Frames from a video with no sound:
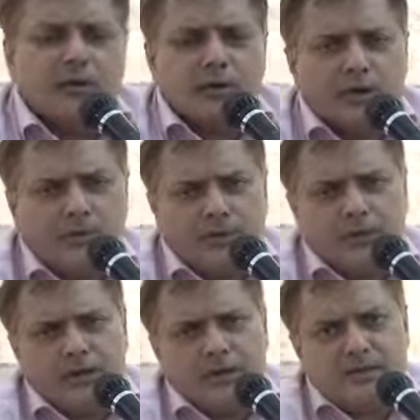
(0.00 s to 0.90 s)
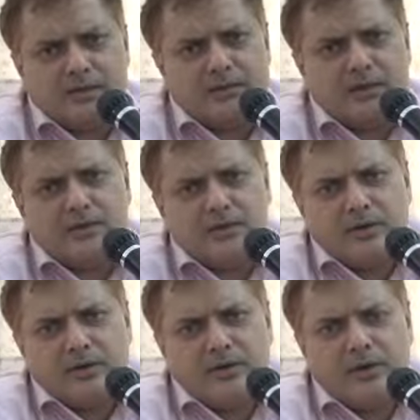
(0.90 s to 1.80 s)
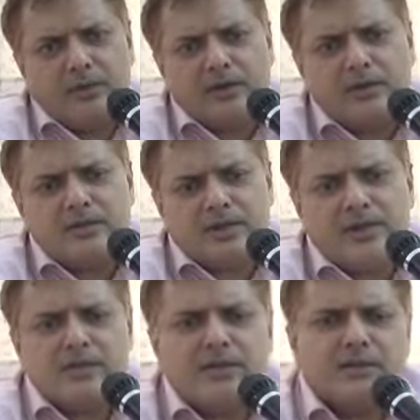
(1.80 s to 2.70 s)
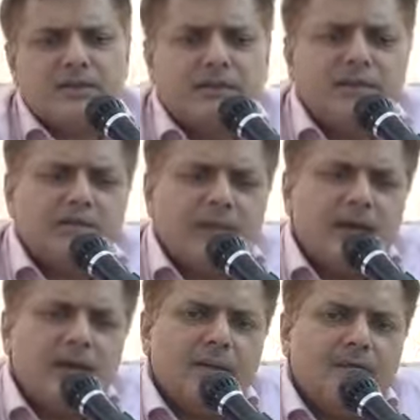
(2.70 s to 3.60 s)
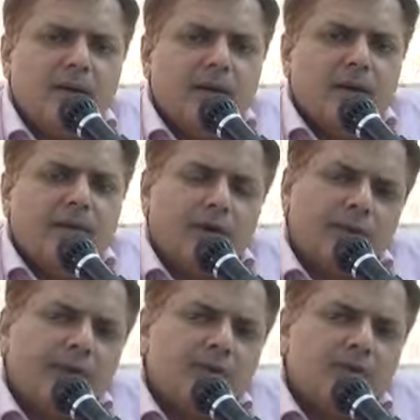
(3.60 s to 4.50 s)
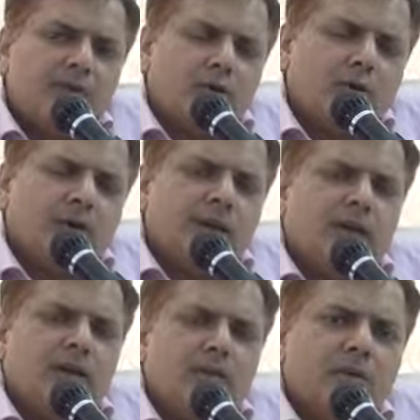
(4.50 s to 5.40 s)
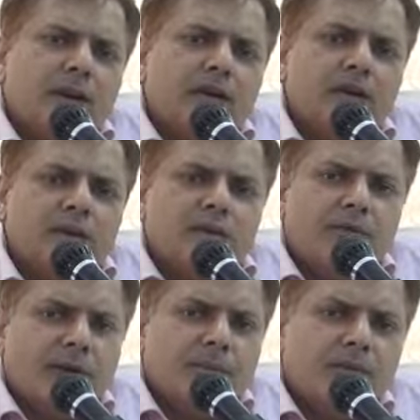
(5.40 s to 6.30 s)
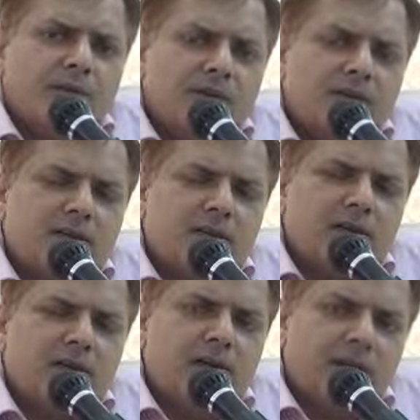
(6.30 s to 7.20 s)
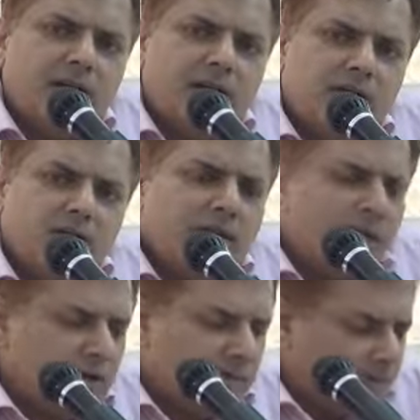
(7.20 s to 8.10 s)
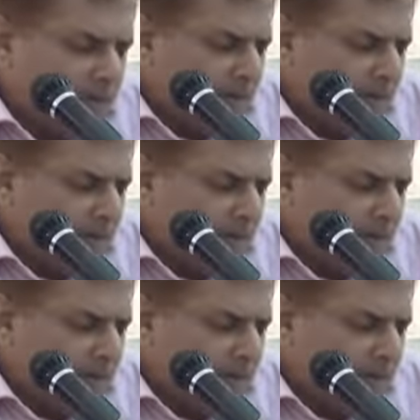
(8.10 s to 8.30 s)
You keep the money in savings. If the money stays in the savings bank for 5 years, automatically you will get 5% extra interest on that.